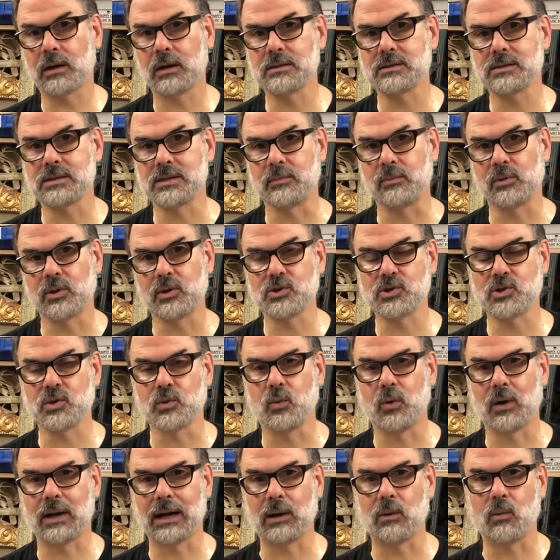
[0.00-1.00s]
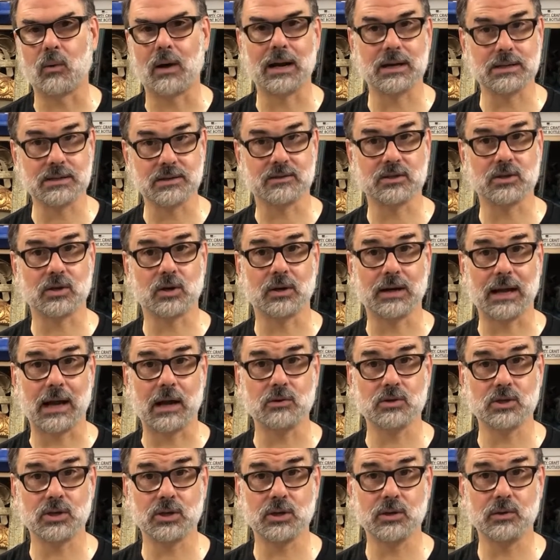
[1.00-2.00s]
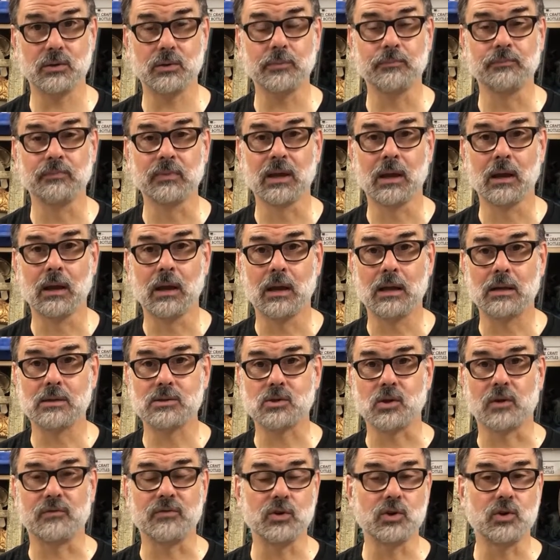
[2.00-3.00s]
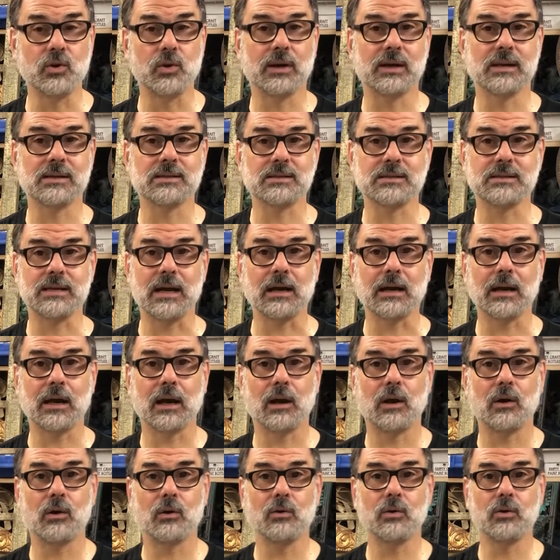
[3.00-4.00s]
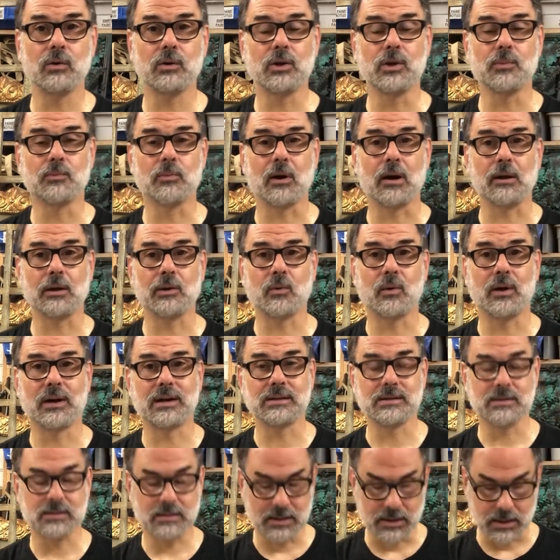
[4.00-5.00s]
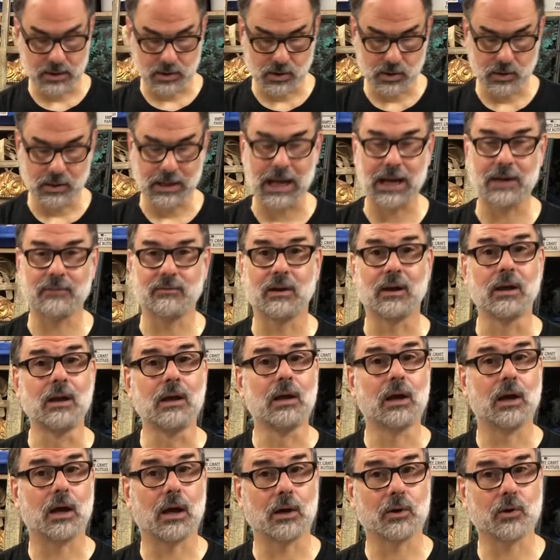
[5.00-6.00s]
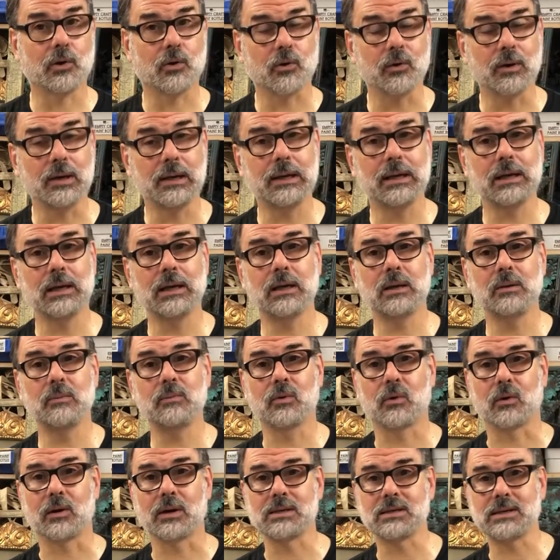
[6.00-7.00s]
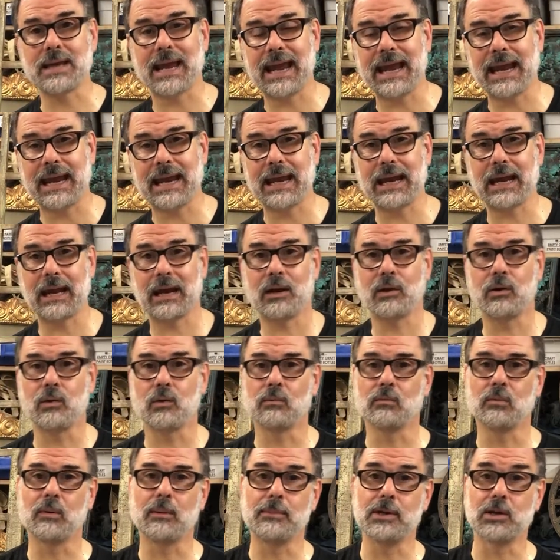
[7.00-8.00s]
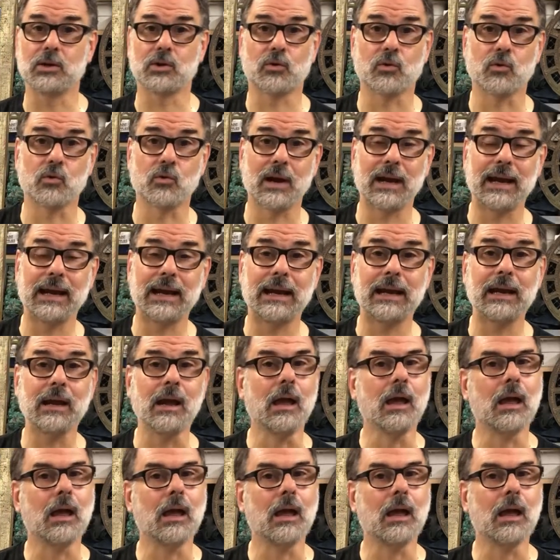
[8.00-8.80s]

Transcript: similar to what I want it to turn out to. So if you're doing a stucco, you probably want to stick to kind of a cream or a tan or maybe a gray.